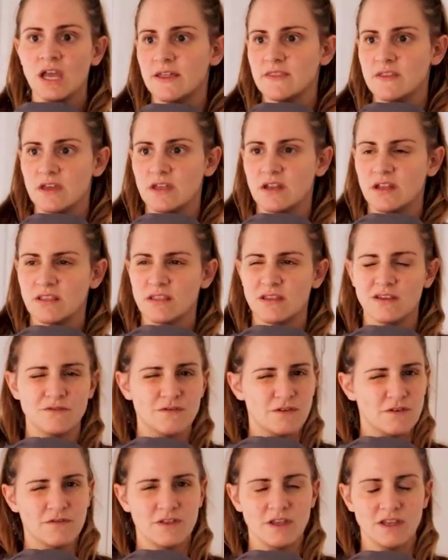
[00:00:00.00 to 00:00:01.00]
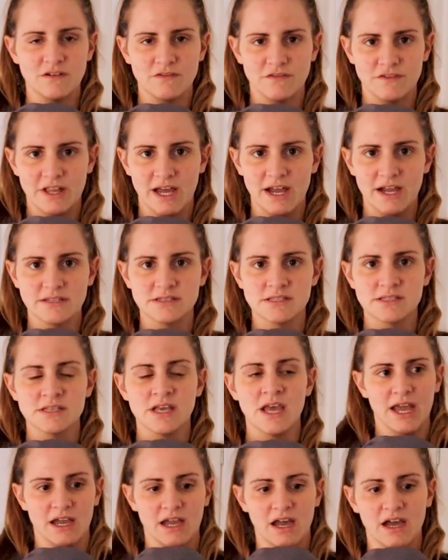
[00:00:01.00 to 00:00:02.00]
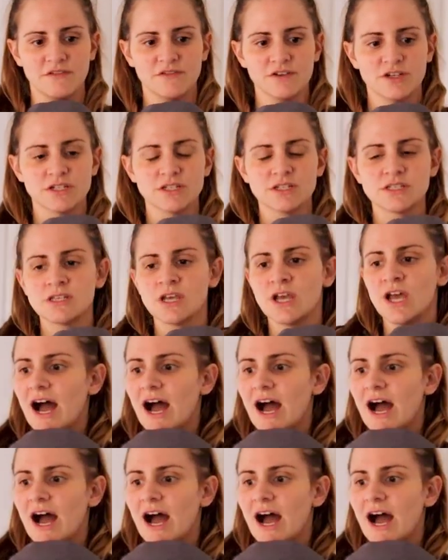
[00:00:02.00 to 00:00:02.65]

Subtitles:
and then I think 15 flats and covers.